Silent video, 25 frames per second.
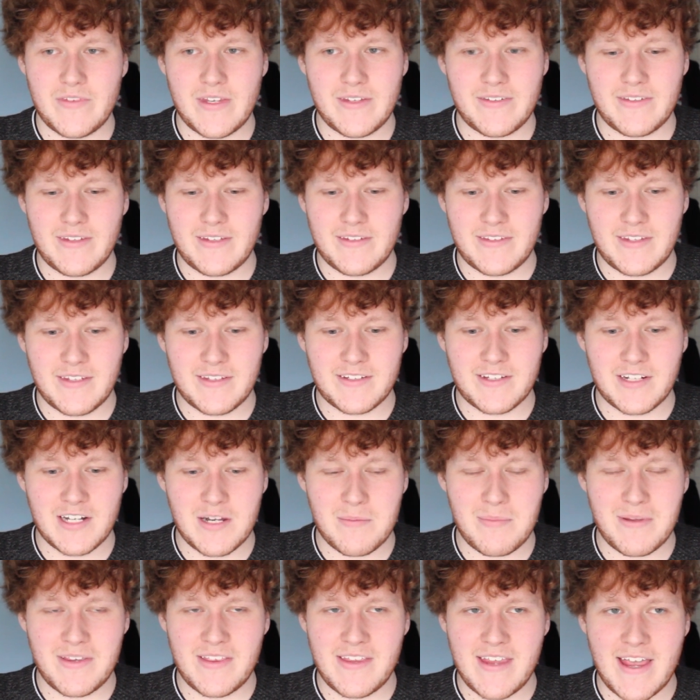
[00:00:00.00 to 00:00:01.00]
Is this going
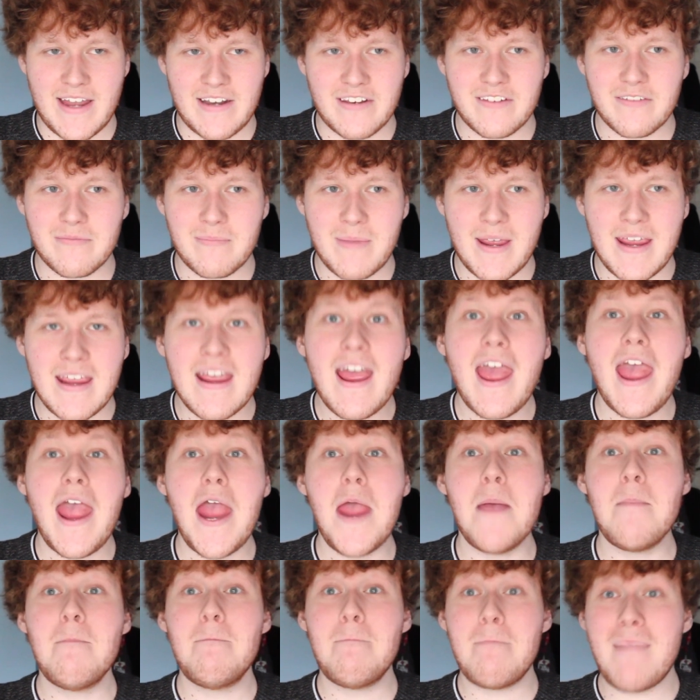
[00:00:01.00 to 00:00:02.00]
to be the end of me?
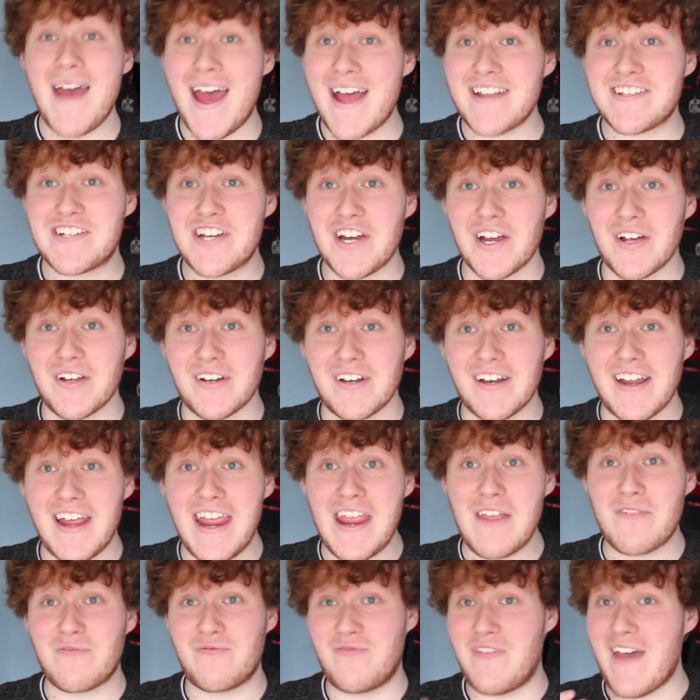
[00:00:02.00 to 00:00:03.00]
Imagine
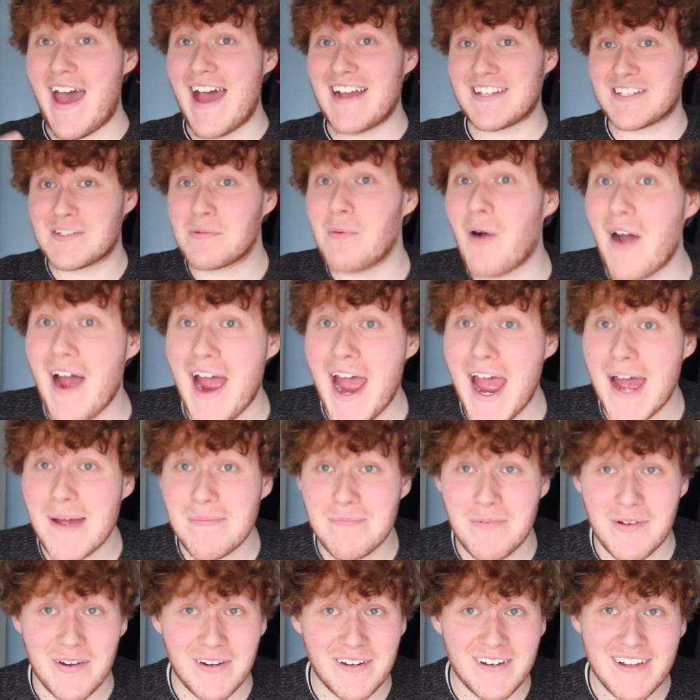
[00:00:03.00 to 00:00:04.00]
if that's what
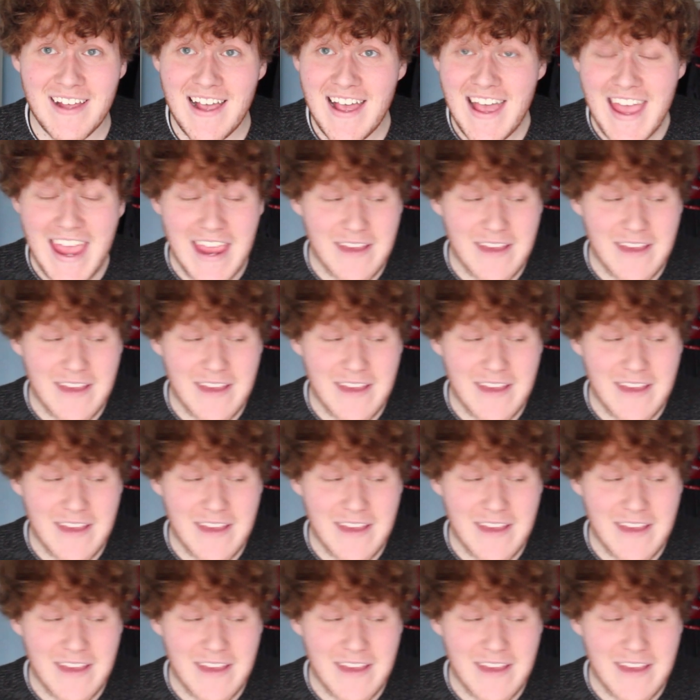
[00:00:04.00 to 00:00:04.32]
happened.